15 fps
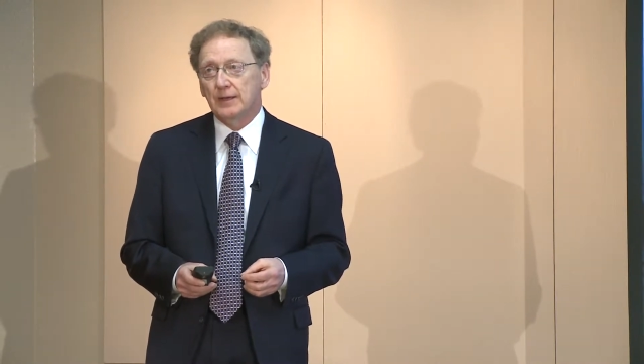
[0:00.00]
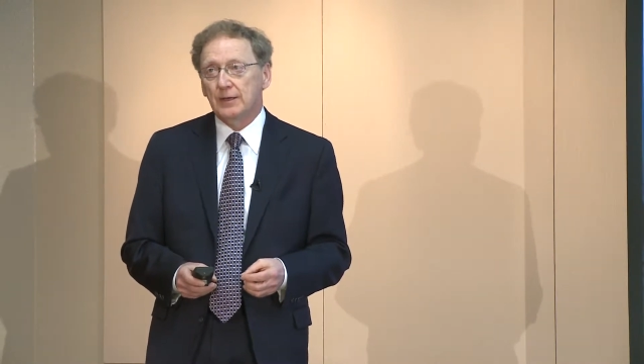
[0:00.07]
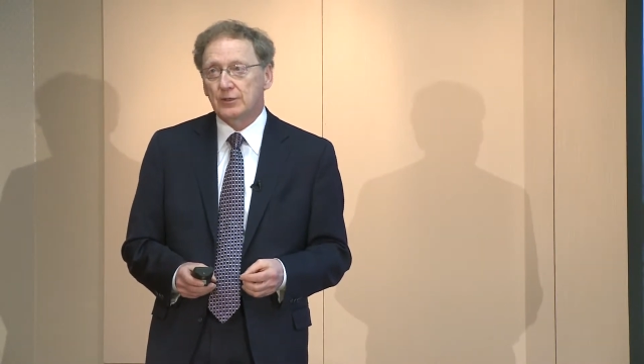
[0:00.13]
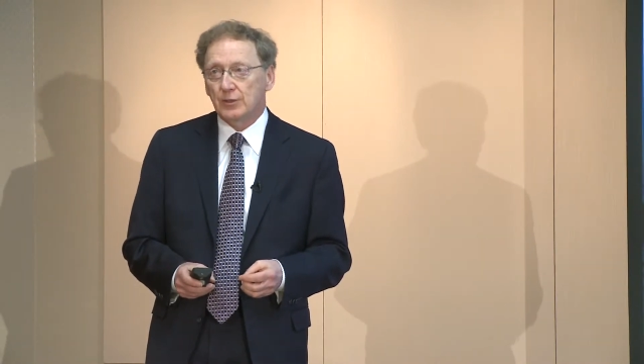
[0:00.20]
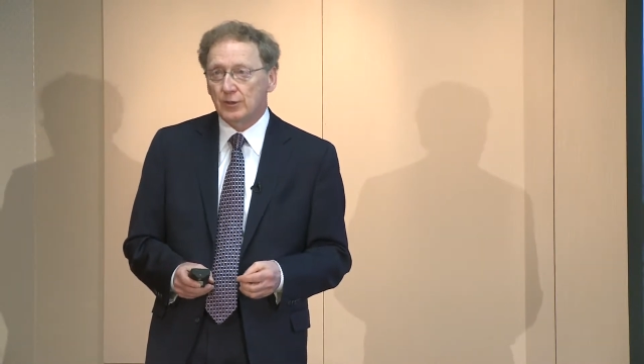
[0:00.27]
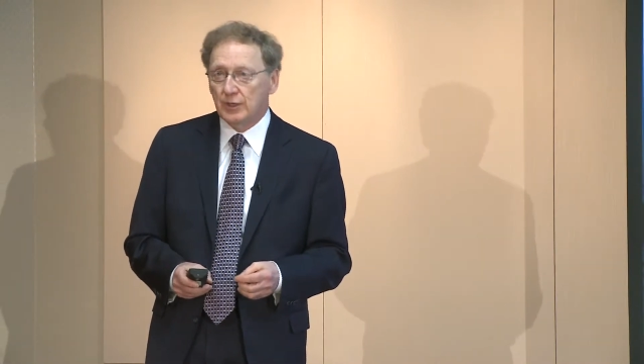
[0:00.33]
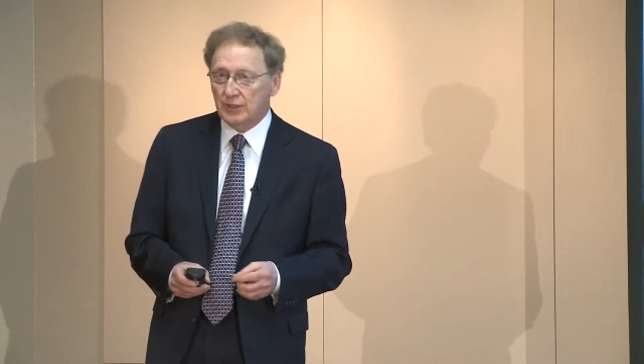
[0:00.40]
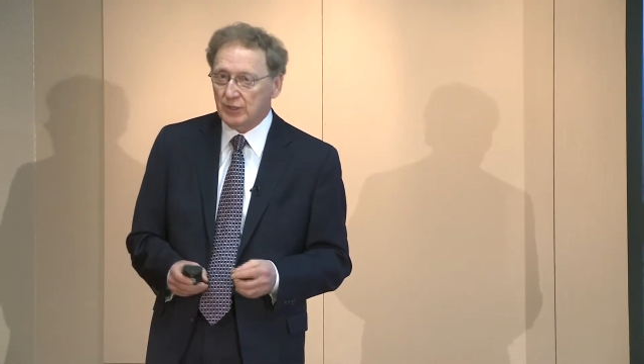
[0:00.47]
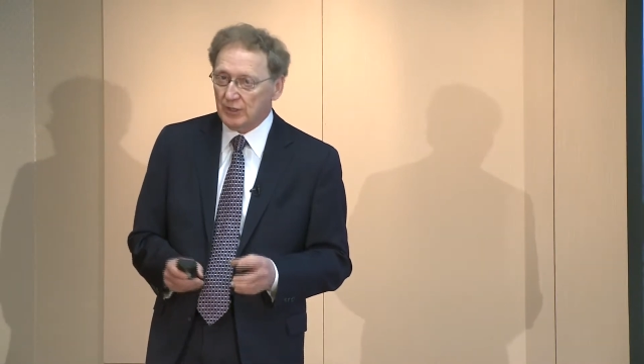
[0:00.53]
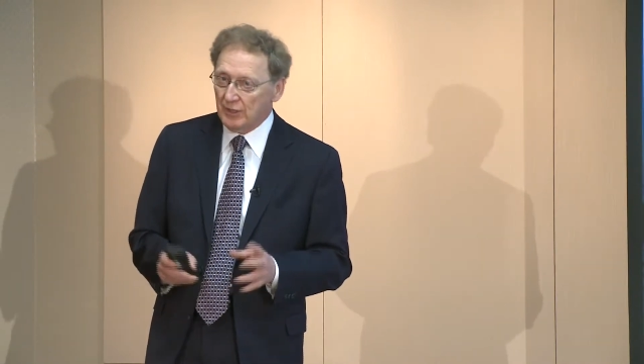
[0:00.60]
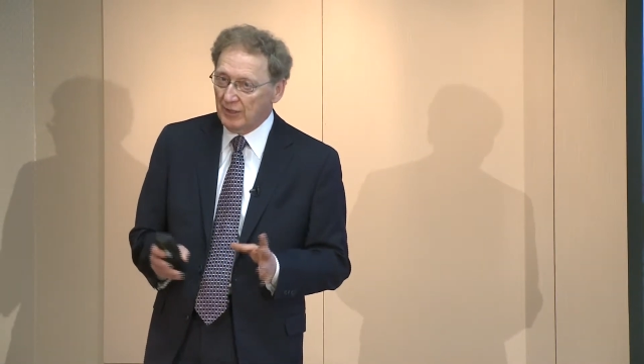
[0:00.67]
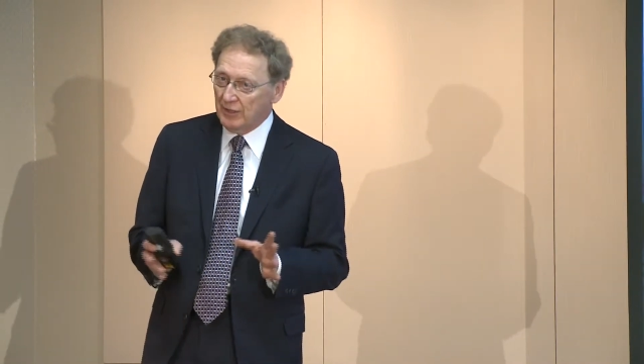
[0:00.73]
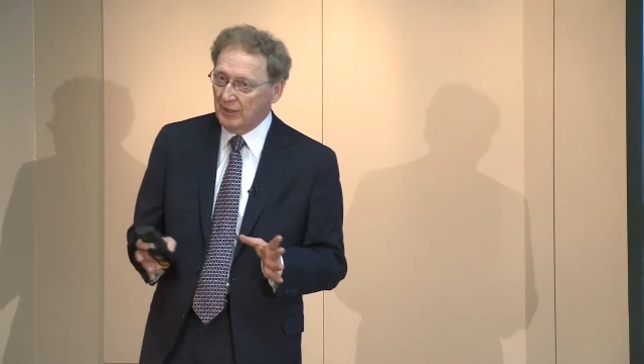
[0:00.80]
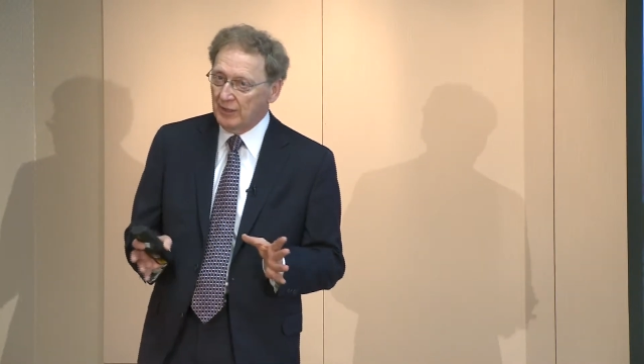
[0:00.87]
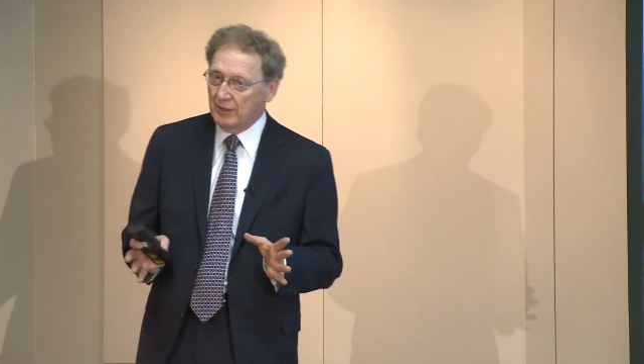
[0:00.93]
So this
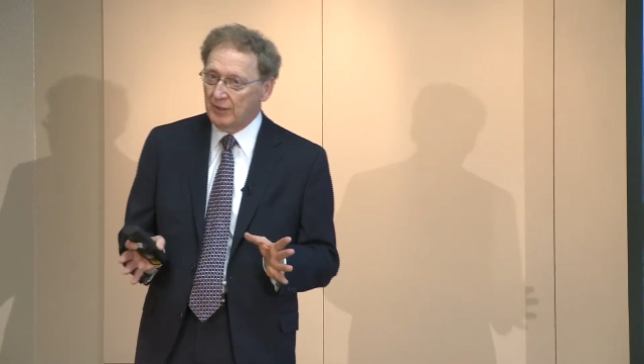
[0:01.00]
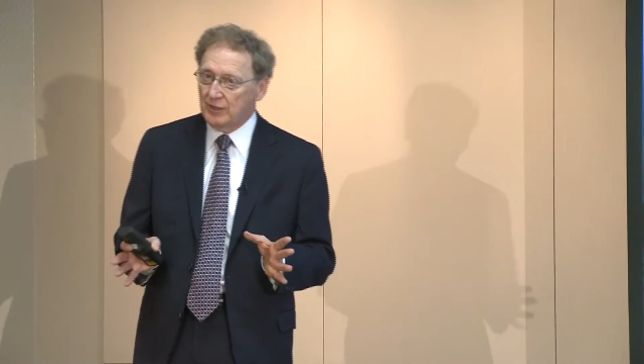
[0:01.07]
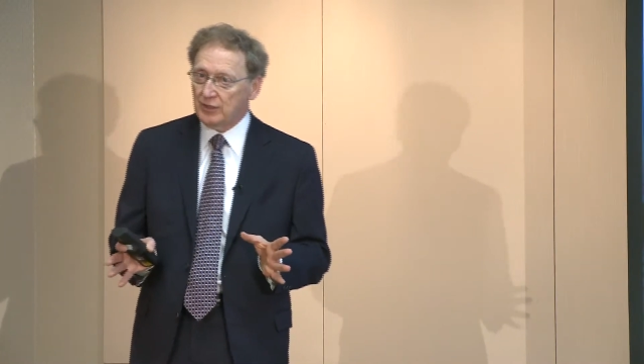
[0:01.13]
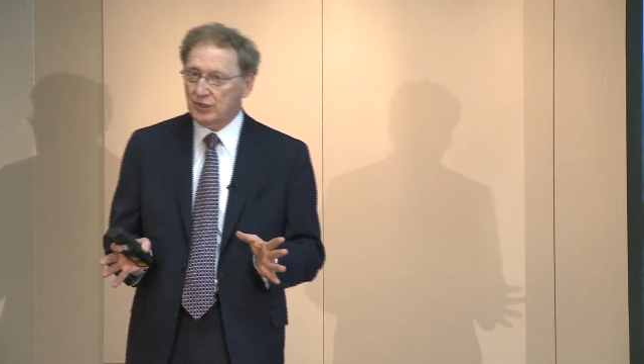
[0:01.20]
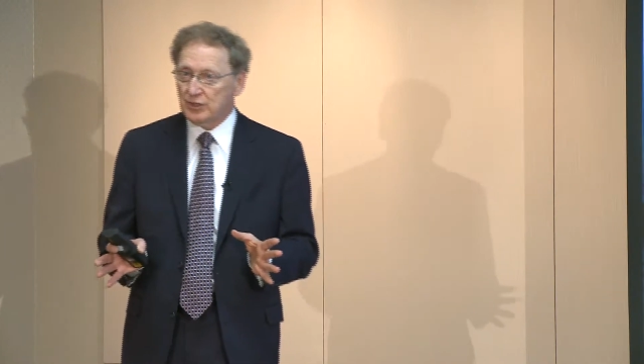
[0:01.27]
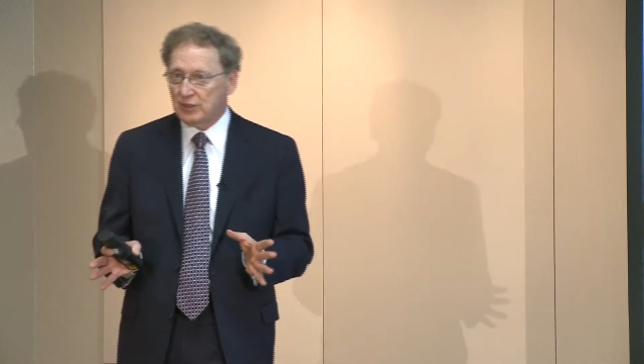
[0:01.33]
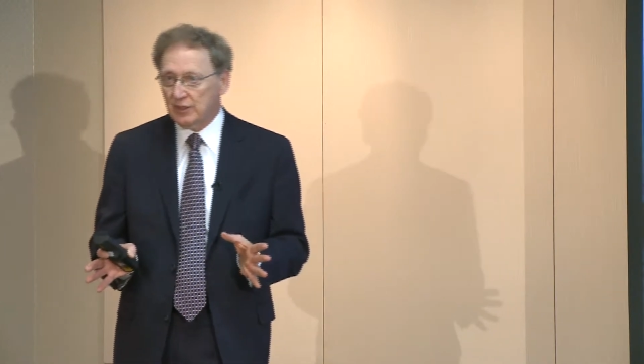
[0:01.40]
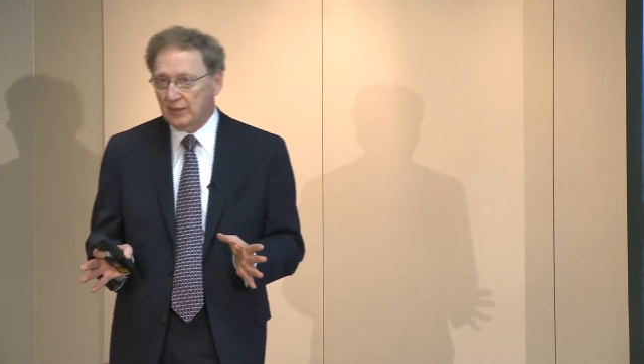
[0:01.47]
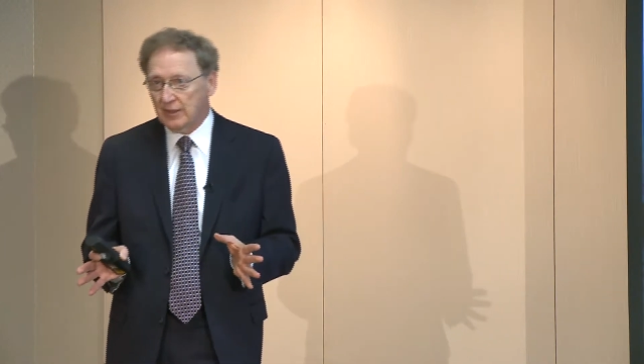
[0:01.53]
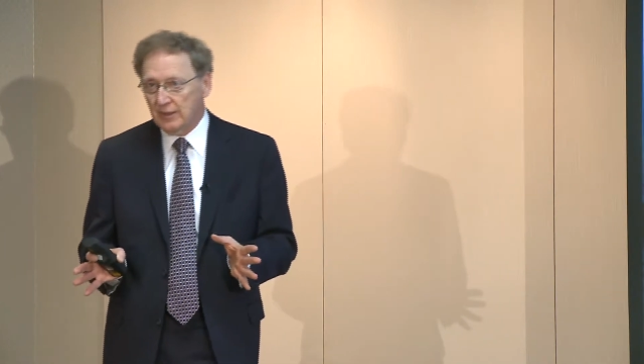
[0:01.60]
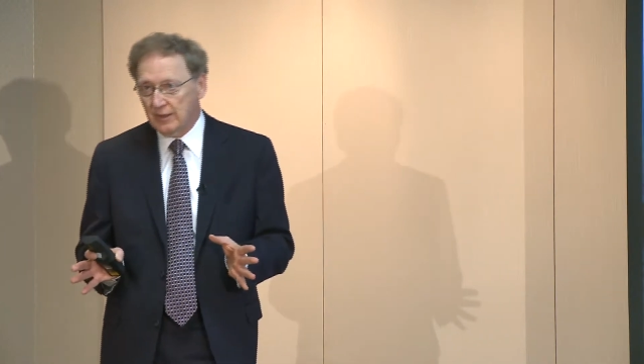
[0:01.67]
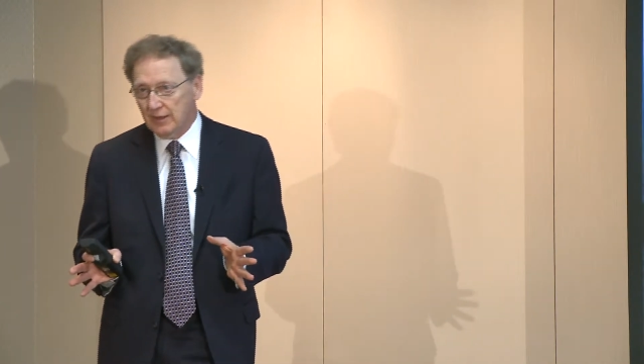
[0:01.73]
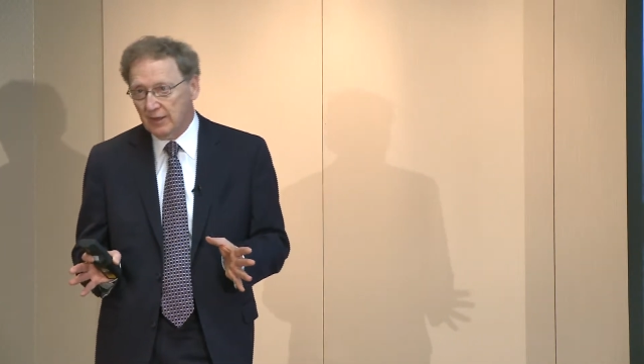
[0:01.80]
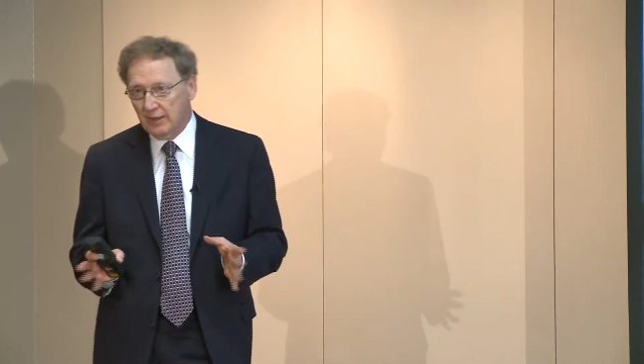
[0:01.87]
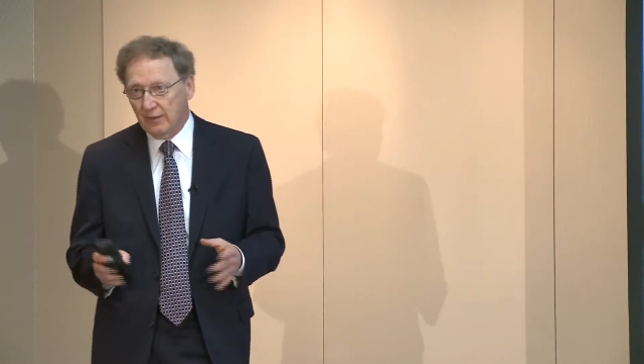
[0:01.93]
is
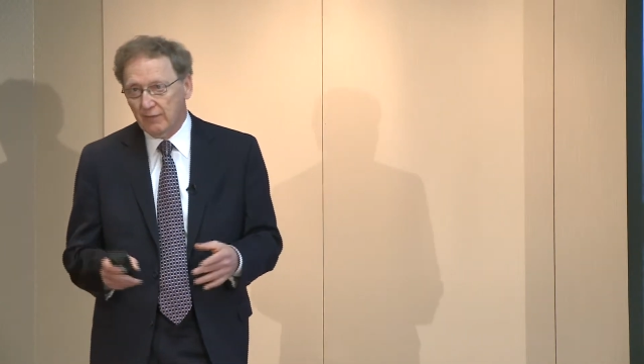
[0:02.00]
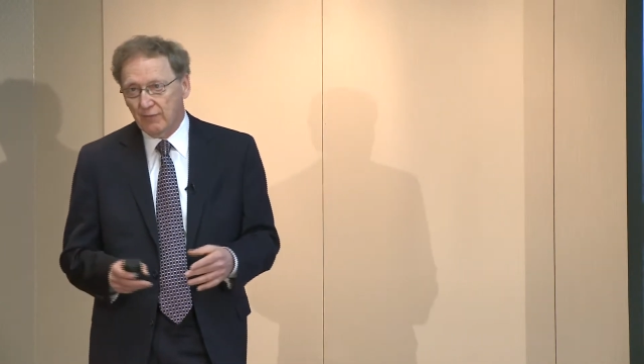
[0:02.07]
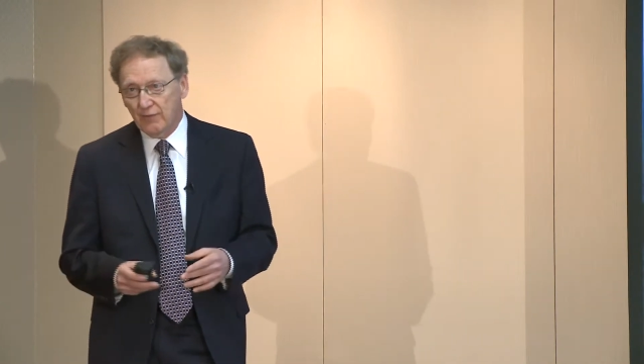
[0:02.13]
a